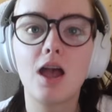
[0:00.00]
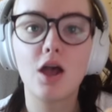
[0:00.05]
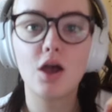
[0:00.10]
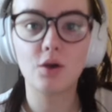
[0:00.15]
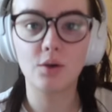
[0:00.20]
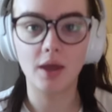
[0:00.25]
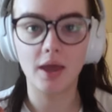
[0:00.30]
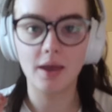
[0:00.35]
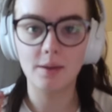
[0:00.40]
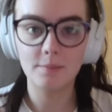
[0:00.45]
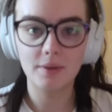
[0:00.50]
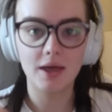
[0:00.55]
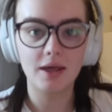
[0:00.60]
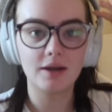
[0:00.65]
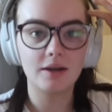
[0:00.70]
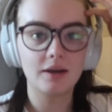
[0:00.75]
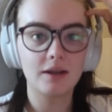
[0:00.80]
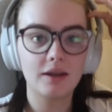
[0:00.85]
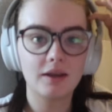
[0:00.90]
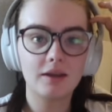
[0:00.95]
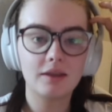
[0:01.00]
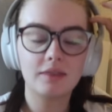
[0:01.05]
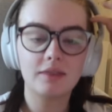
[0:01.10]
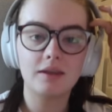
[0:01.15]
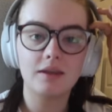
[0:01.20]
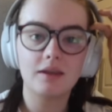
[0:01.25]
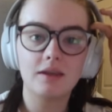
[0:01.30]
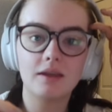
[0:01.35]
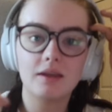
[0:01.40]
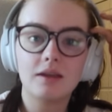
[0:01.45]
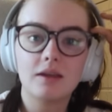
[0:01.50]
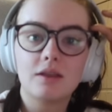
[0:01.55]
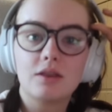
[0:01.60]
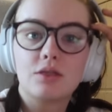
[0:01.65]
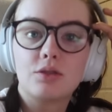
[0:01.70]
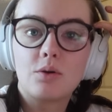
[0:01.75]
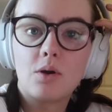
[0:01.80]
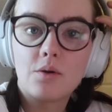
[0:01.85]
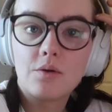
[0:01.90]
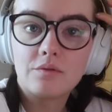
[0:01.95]
Okay, I'm editing the
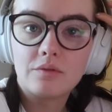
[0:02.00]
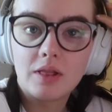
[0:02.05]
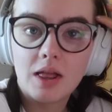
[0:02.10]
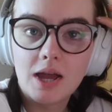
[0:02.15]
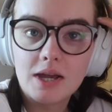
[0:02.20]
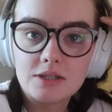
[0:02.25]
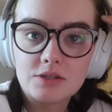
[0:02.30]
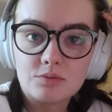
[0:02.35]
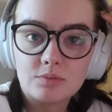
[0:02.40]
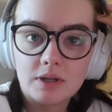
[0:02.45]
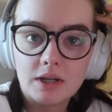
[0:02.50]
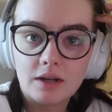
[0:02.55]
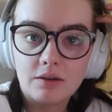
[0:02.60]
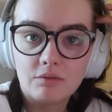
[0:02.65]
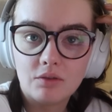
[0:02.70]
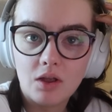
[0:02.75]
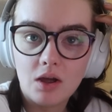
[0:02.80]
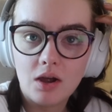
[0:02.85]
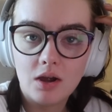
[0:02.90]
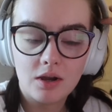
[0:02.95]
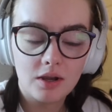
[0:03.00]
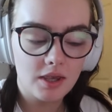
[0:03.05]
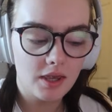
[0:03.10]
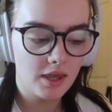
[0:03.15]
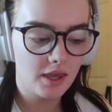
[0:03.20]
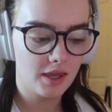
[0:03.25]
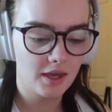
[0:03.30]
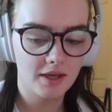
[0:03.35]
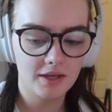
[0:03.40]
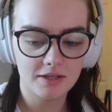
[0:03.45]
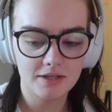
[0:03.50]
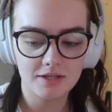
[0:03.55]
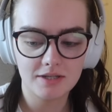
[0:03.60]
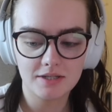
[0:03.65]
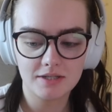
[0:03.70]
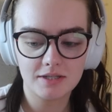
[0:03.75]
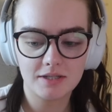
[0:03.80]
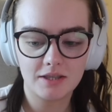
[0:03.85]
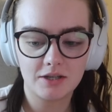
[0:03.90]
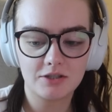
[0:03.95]
Throne of Glass reading vlog,
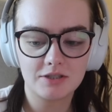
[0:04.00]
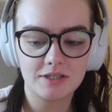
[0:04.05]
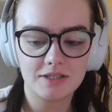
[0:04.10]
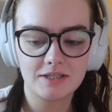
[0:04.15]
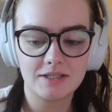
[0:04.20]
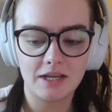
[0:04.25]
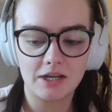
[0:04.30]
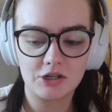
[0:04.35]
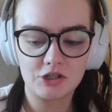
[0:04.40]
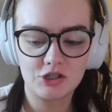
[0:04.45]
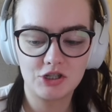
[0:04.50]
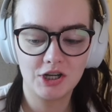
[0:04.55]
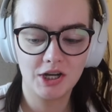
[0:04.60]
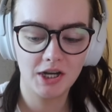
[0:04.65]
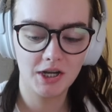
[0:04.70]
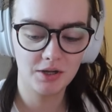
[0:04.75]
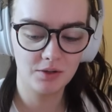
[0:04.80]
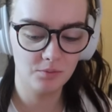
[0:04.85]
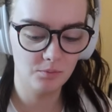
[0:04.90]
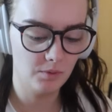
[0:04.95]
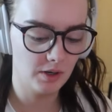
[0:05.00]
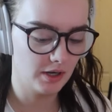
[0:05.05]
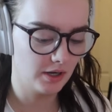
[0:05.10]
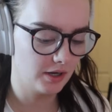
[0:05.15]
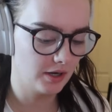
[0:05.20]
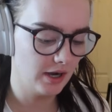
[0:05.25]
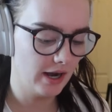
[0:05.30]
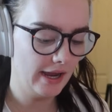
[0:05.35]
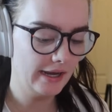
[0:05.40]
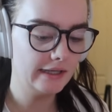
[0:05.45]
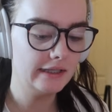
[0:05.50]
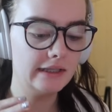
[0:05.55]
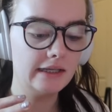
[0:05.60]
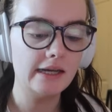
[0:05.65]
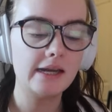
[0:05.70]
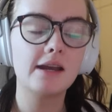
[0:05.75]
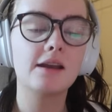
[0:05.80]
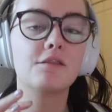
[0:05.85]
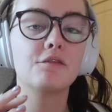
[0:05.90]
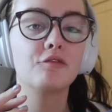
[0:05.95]
and there's a section where I
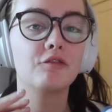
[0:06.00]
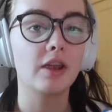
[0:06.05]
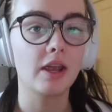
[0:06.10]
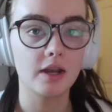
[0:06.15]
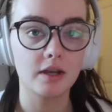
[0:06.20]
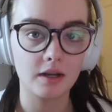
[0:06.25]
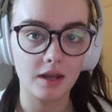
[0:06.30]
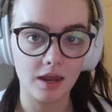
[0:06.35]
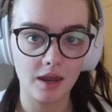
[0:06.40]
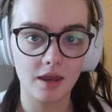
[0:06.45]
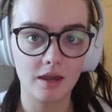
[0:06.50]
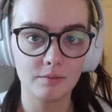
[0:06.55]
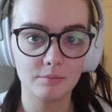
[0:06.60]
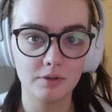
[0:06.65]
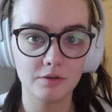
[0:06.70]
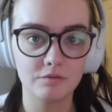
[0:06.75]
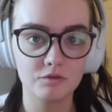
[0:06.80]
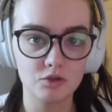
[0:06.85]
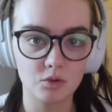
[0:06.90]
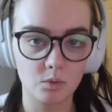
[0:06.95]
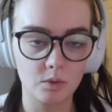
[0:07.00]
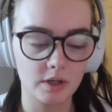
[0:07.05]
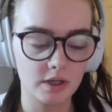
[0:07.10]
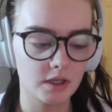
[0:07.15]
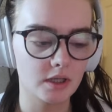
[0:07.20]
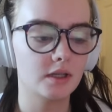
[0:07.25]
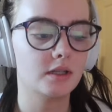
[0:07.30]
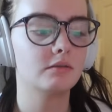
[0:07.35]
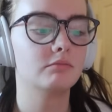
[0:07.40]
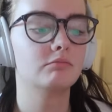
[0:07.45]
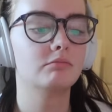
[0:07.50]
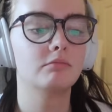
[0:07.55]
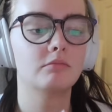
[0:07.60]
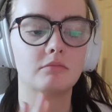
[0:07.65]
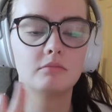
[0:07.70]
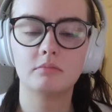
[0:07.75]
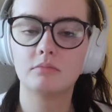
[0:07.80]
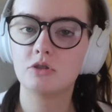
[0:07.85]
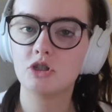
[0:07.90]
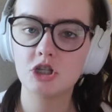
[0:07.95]
needed a fan cam of Dorian
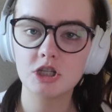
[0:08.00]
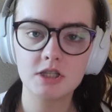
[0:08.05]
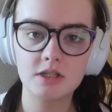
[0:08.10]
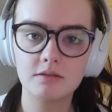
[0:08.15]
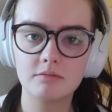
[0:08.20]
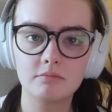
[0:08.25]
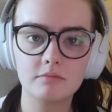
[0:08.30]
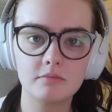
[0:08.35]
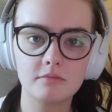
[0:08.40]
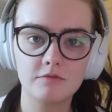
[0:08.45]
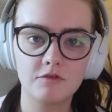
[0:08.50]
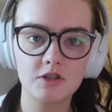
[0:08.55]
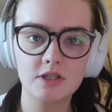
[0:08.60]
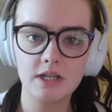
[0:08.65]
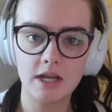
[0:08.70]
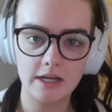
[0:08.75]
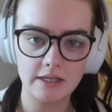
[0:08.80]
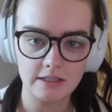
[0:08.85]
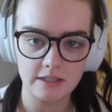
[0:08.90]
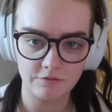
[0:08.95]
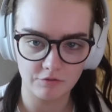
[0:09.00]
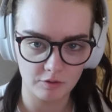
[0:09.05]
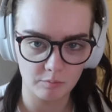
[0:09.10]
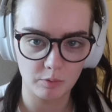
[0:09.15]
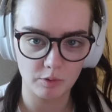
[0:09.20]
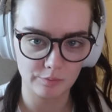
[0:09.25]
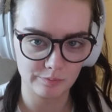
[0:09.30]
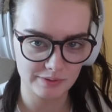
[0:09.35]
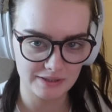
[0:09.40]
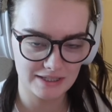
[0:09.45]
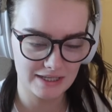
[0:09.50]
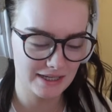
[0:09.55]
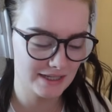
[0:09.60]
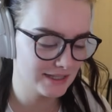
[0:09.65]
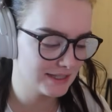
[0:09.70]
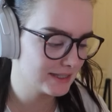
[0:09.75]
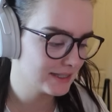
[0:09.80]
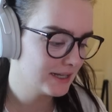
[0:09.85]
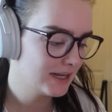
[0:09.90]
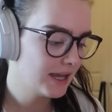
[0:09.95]
just for scientific
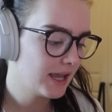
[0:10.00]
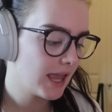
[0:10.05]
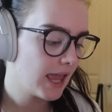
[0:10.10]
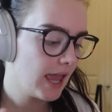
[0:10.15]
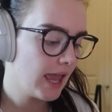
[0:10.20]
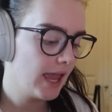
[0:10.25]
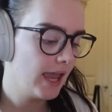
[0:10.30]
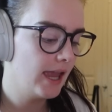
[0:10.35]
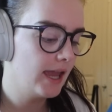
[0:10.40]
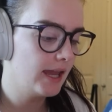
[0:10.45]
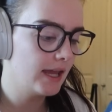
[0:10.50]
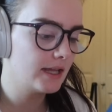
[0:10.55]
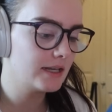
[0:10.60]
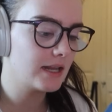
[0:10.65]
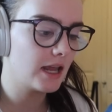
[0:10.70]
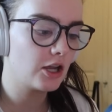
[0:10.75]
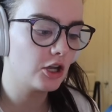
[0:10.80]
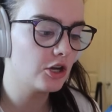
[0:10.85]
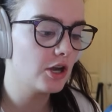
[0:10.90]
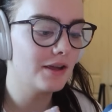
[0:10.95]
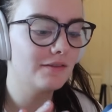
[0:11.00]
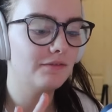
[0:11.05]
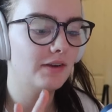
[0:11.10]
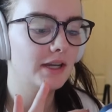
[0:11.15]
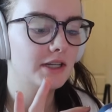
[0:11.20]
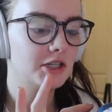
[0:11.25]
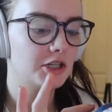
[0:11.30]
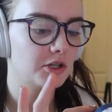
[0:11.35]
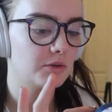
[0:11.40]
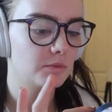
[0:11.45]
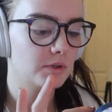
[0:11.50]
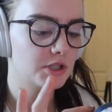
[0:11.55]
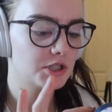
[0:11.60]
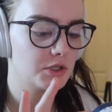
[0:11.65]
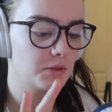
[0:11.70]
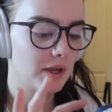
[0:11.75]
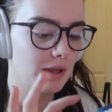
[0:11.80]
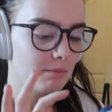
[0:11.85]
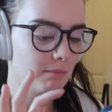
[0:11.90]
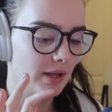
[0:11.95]
purposes, and I could not find a good one,
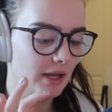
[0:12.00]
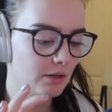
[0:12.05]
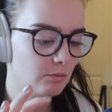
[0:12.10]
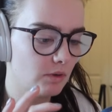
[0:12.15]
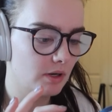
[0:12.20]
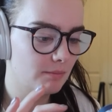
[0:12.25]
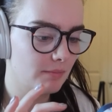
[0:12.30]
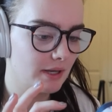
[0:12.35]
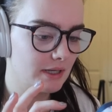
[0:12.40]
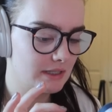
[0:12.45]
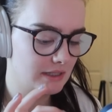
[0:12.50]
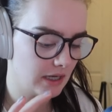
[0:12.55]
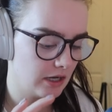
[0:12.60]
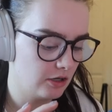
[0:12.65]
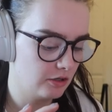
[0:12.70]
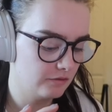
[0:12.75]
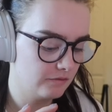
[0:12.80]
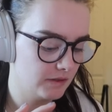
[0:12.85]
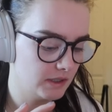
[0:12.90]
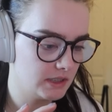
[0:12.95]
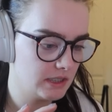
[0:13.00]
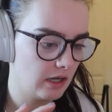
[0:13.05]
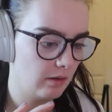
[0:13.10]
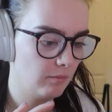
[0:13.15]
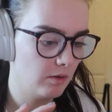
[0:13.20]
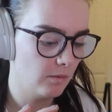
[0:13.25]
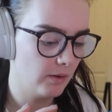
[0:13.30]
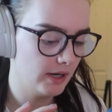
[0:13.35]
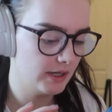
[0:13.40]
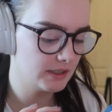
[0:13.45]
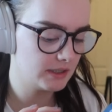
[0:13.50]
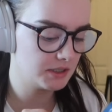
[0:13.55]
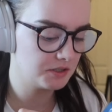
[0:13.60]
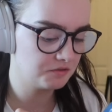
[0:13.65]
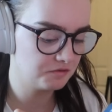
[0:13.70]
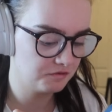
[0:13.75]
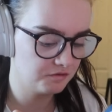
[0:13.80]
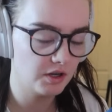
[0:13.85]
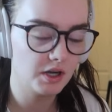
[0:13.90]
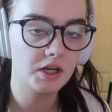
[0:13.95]
so I made one myself, and tell me why it's the
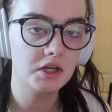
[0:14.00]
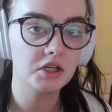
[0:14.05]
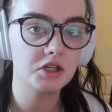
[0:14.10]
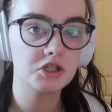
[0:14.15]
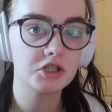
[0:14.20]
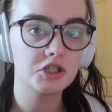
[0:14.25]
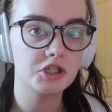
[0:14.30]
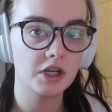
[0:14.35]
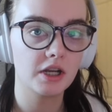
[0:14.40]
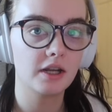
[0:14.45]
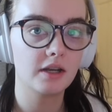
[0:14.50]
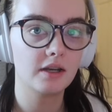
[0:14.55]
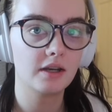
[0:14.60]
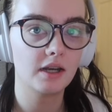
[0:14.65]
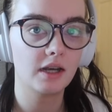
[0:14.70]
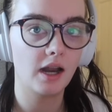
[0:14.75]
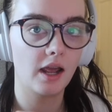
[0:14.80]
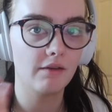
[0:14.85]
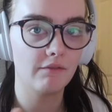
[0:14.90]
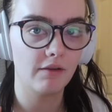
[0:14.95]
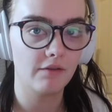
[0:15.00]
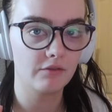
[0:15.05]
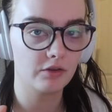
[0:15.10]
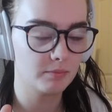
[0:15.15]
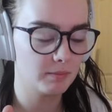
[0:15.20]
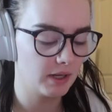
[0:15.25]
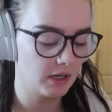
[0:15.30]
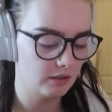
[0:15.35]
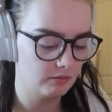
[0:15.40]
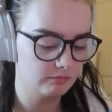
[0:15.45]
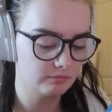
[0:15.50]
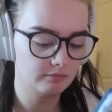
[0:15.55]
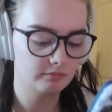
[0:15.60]
funniest shit I've ever made.